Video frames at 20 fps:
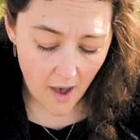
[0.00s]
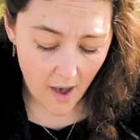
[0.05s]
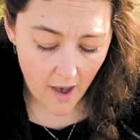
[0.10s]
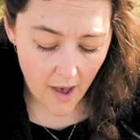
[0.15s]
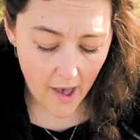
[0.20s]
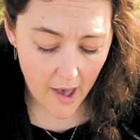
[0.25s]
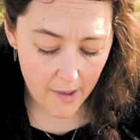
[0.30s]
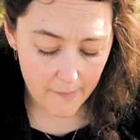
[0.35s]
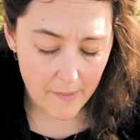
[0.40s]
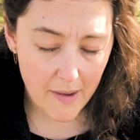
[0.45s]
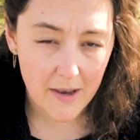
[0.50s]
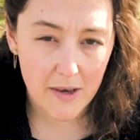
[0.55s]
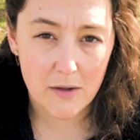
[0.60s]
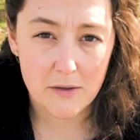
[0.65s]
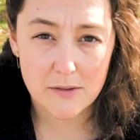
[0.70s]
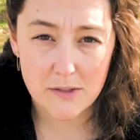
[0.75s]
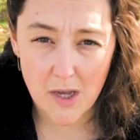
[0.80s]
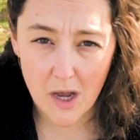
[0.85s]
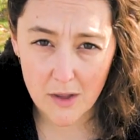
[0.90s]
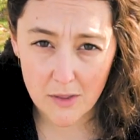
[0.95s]
Um, and you
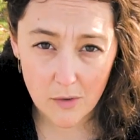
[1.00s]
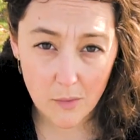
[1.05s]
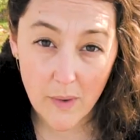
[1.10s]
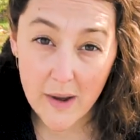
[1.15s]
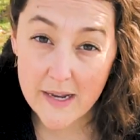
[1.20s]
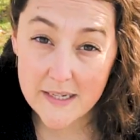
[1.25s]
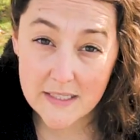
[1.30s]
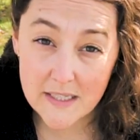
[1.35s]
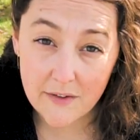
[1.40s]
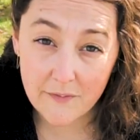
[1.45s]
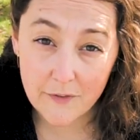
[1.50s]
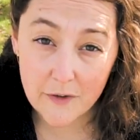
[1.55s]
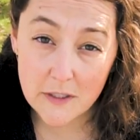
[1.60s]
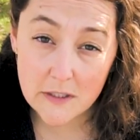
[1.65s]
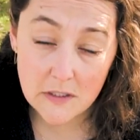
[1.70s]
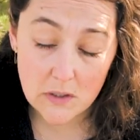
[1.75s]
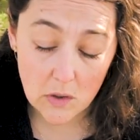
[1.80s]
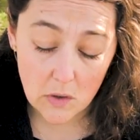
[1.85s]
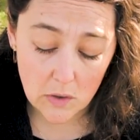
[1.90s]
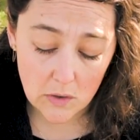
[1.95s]
saw the weight
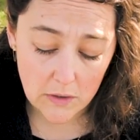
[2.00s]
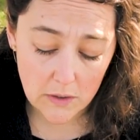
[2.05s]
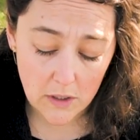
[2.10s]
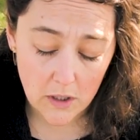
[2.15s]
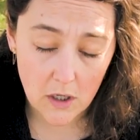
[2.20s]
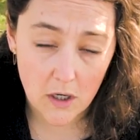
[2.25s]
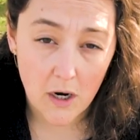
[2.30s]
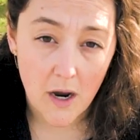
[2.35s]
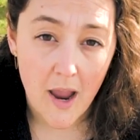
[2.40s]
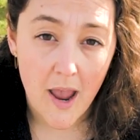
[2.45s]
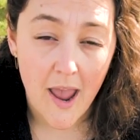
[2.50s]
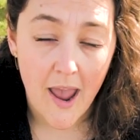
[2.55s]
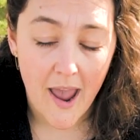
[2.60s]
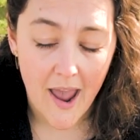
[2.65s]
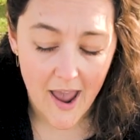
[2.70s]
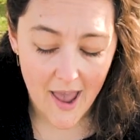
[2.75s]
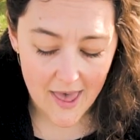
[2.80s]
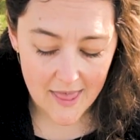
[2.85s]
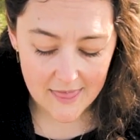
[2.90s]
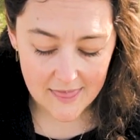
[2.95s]
difference earlier.
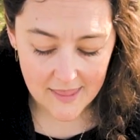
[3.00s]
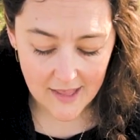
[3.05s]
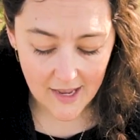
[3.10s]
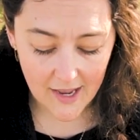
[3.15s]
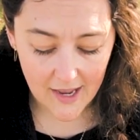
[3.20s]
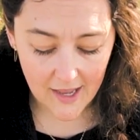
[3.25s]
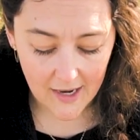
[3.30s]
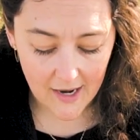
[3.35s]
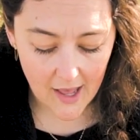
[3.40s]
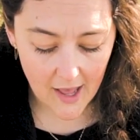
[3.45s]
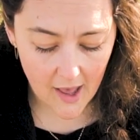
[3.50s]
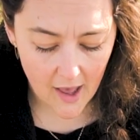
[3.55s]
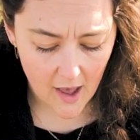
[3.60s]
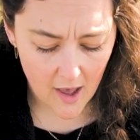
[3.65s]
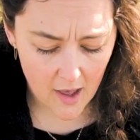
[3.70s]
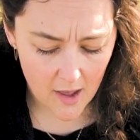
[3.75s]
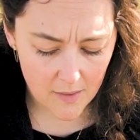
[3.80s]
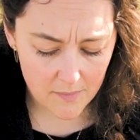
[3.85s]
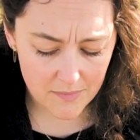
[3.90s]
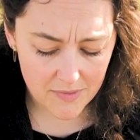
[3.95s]
And then
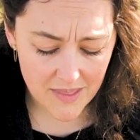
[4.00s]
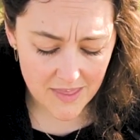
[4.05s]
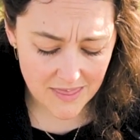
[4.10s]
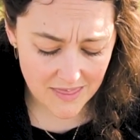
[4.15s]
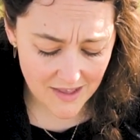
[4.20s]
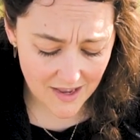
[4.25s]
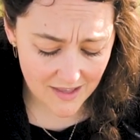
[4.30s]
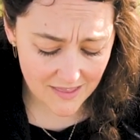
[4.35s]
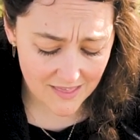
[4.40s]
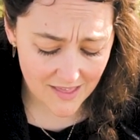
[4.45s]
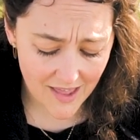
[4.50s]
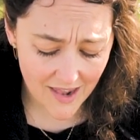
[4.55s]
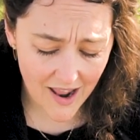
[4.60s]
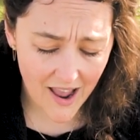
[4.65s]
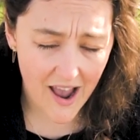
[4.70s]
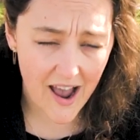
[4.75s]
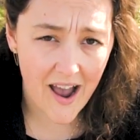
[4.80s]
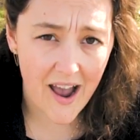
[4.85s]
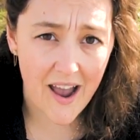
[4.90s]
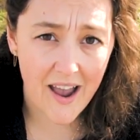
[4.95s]
um, the thing that
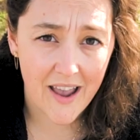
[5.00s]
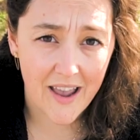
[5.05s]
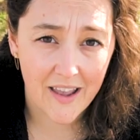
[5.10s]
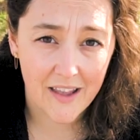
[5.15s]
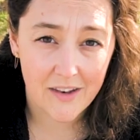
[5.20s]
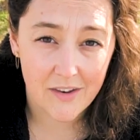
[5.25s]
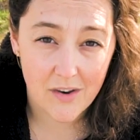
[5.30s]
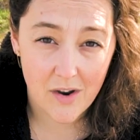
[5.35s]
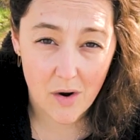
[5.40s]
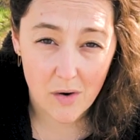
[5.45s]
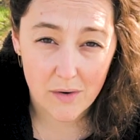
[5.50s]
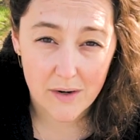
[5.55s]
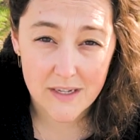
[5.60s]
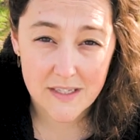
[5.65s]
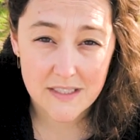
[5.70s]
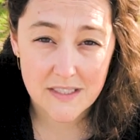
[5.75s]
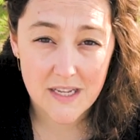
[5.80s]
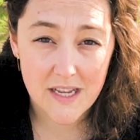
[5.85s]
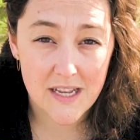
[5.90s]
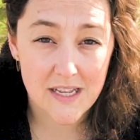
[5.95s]
I
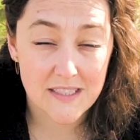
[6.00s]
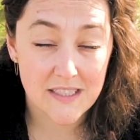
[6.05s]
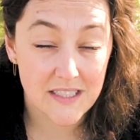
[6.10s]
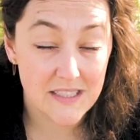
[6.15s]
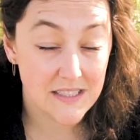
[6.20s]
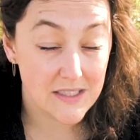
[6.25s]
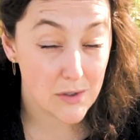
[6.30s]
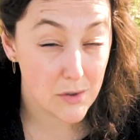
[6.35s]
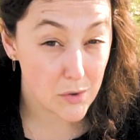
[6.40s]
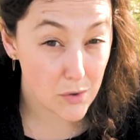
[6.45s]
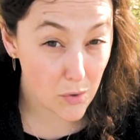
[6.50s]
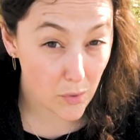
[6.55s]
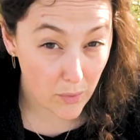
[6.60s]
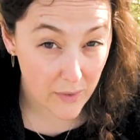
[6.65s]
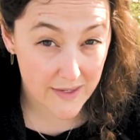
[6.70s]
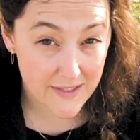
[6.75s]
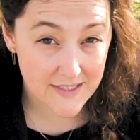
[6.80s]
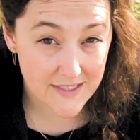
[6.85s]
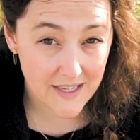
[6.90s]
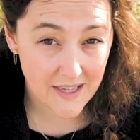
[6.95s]
notice is it's
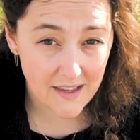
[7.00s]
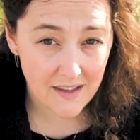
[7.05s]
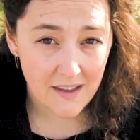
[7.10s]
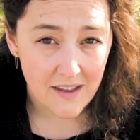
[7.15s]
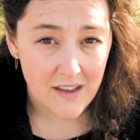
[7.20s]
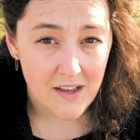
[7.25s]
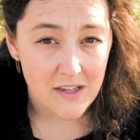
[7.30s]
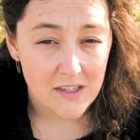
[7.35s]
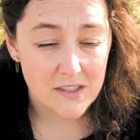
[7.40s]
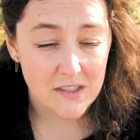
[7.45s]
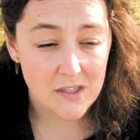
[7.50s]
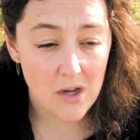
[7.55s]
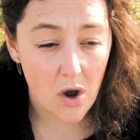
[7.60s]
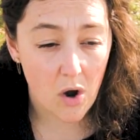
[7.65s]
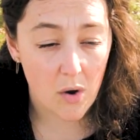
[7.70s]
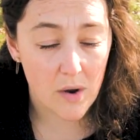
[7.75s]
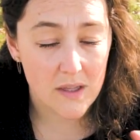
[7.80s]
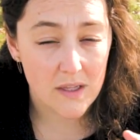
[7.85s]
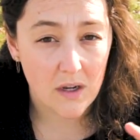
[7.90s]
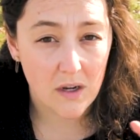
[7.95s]
noisy.
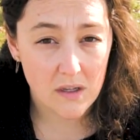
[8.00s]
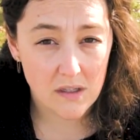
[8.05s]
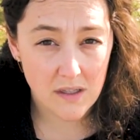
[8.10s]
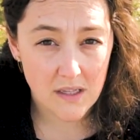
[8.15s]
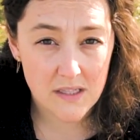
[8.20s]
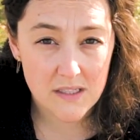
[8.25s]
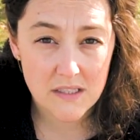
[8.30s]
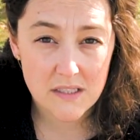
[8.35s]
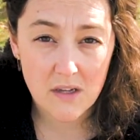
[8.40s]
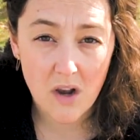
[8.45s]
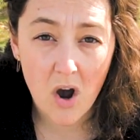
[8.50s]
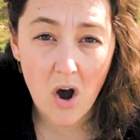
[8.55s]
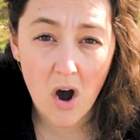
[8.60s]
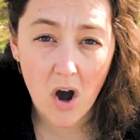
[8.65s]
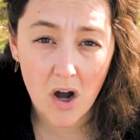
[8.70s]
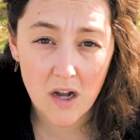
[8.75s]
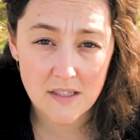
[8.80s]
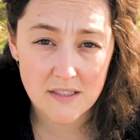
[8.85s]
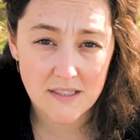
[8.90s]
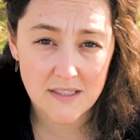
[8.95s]
So it it's
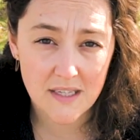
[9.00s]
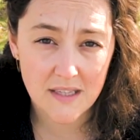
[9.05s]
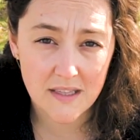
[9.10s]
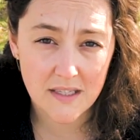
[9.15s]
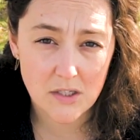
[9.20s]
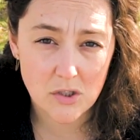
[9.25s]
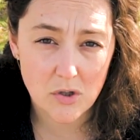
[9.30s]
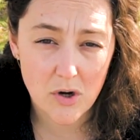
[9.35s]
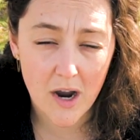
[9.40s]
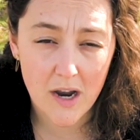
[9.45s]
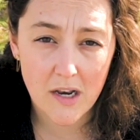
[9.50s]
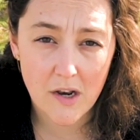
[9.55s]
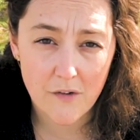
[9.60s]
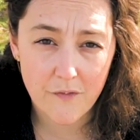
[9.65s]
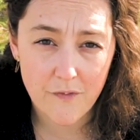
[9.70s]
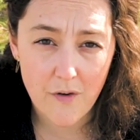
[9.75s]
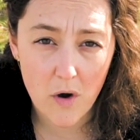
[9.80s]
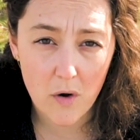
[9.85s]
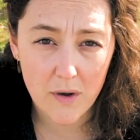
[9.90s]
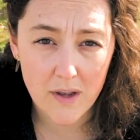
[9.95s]
constantly trying to
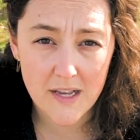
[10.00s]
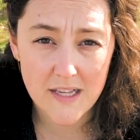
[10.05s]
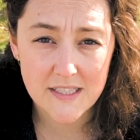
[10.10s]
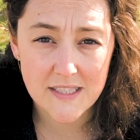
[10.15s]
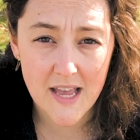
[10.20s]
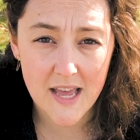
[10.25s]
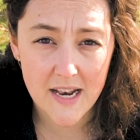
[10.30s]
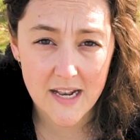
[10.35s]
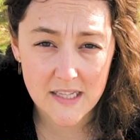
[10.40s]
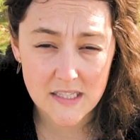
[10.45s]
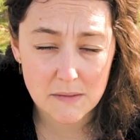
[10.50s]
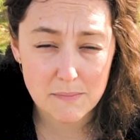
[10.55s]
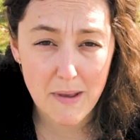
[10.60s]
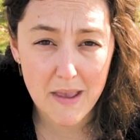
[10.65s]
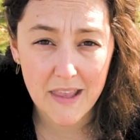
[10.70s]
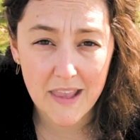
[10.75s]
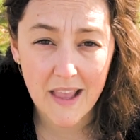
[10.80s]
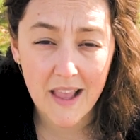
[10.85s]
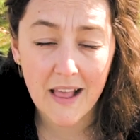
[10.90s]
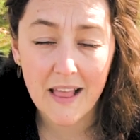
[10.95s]
focus and it's
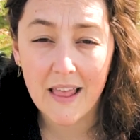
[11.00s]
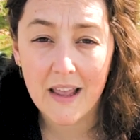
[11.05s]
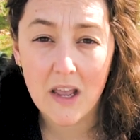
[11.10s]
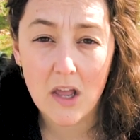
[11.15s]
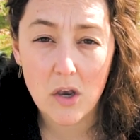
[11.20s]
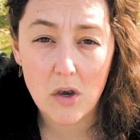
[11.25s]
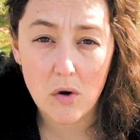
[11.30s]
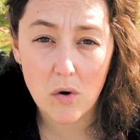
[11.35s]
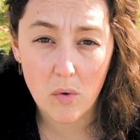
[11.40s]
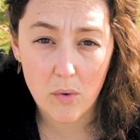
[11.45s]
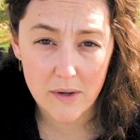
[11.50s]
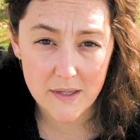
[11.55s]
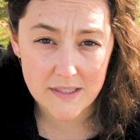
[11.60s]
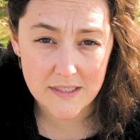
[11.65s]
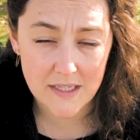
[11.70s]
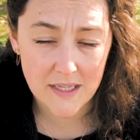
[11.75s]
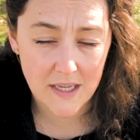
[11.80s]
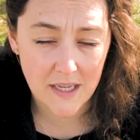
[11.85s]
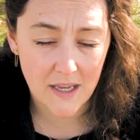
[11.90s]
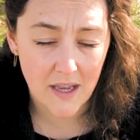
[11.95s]
making like a
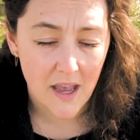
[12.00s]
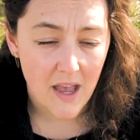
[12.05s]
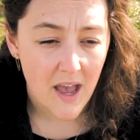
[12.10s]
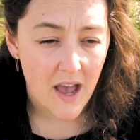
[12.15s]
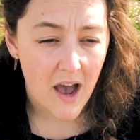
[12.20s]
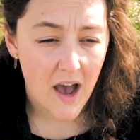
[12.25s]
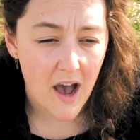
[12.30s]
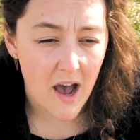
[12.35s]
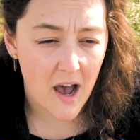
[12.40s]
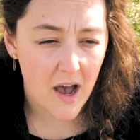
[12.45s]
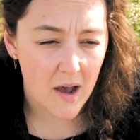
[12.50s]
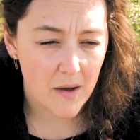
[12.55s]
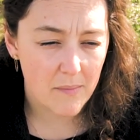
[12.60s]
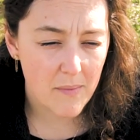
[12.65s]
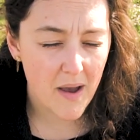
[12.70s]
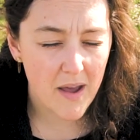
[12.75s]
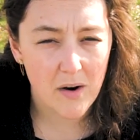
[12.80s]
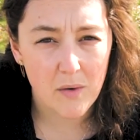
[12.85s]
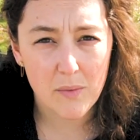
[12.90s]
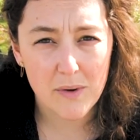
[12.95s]
noisy um,
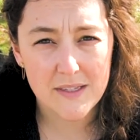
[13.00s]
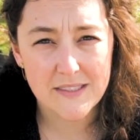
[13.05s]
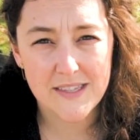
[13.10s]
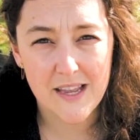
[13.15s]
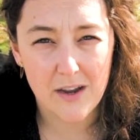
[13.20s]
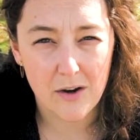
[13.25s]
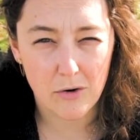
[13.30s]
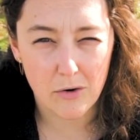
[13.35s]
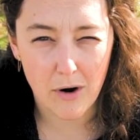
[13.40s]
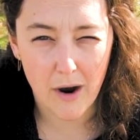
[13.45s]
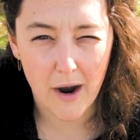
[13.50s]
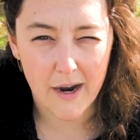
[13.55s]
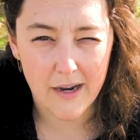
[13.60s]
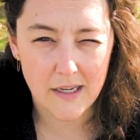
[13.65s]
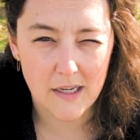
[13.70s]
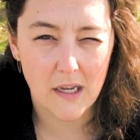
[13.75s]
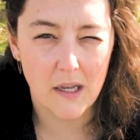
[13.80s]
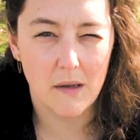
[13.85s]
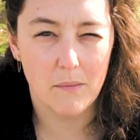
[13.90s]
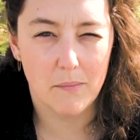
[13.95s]
i don't want to say
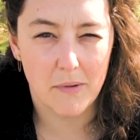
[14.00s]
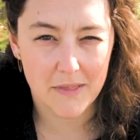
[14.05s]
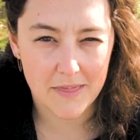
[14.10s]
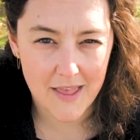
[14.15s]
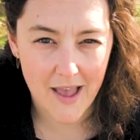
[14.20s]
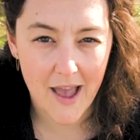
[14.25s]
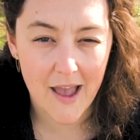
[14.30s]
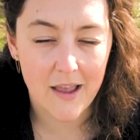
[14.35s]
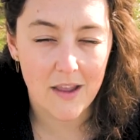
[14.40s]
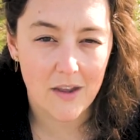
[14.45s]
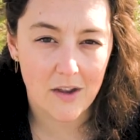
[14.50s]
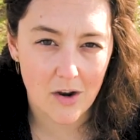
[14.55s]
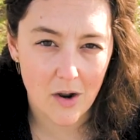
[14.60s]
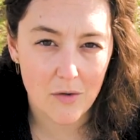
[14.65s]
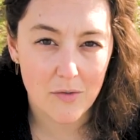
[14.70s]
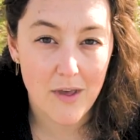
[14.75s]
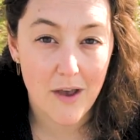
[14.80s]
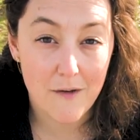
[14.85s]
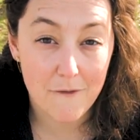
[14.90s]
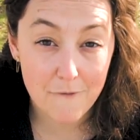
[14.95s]
grinding but that you know
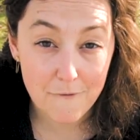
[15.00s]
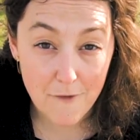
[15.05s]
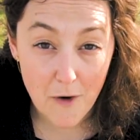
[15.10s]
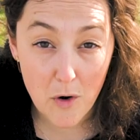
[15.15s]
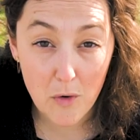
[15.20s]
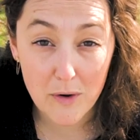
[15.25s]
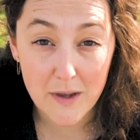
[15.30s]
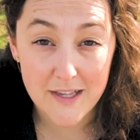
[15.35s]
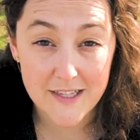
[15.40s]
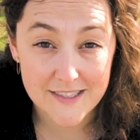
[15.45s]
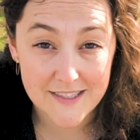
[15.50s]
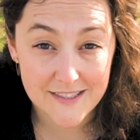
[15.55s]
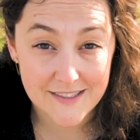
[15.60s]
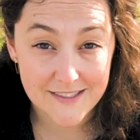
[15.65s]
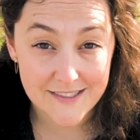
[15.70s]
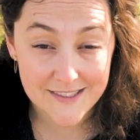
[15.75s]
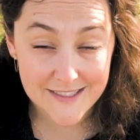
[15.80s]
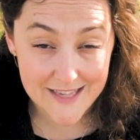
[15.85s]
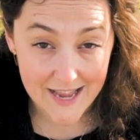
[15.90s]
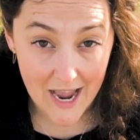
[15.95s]
that focus
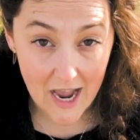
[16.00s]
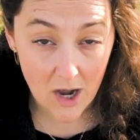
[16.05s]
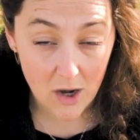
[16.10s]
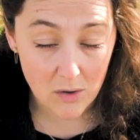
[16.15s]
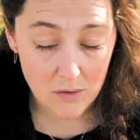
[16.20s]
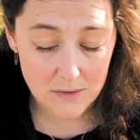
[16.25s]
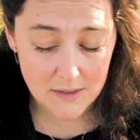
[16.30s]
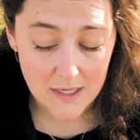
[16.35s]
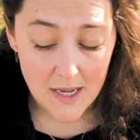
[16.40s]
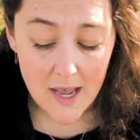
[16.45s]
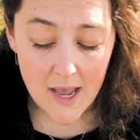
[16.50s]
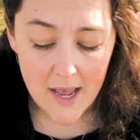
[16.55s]
sound